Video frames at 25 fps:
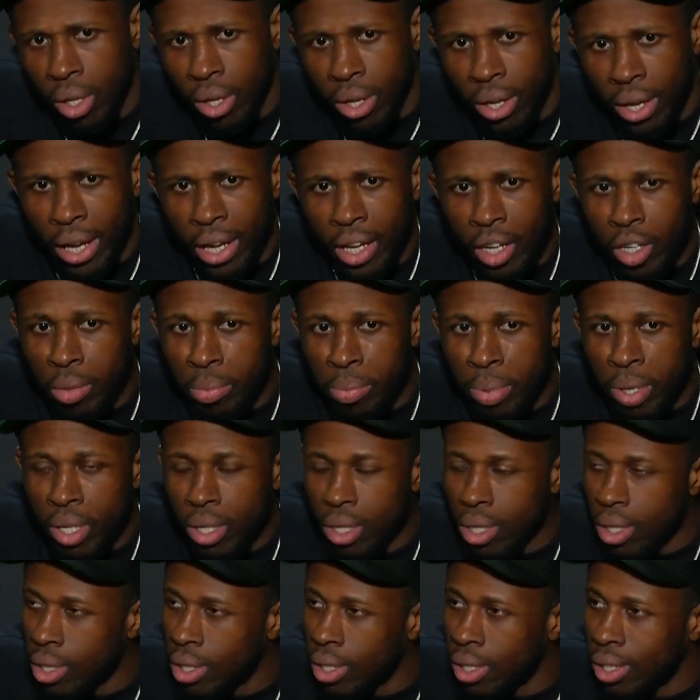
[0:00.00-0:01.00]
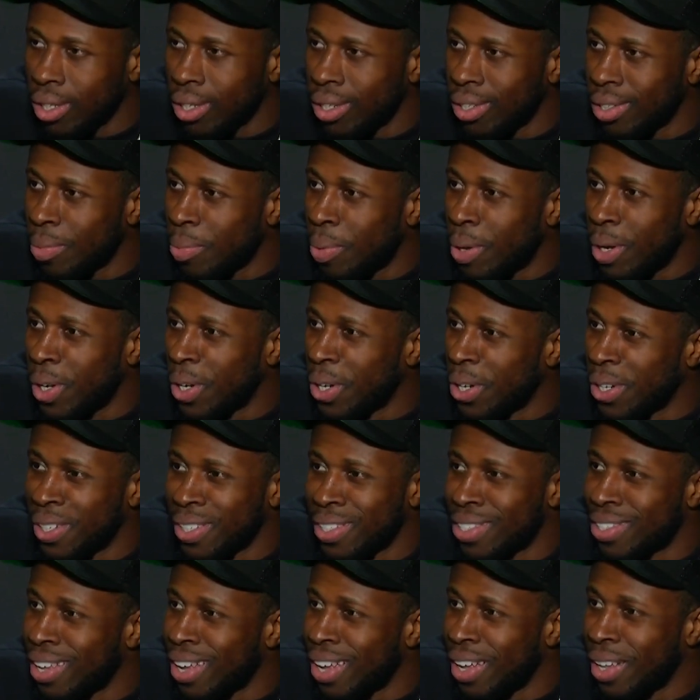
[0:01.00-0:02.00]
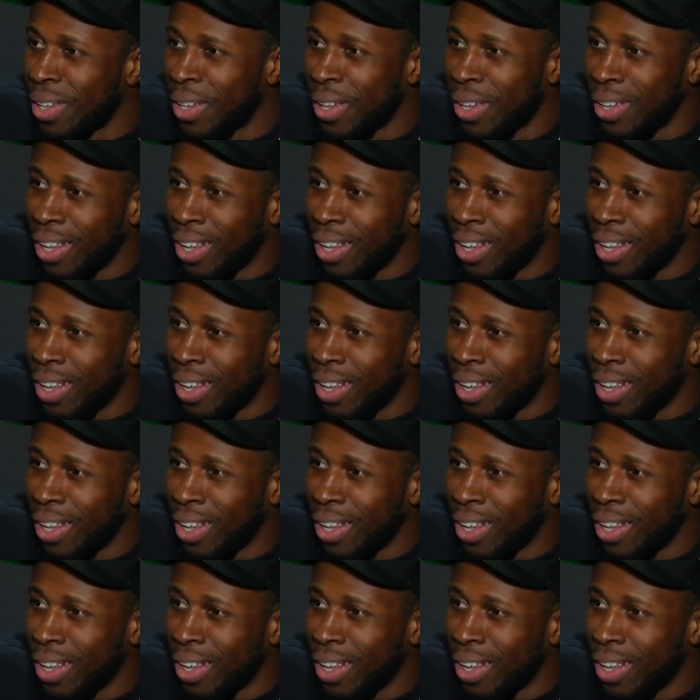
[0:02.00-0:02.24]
It could be, depending on the style,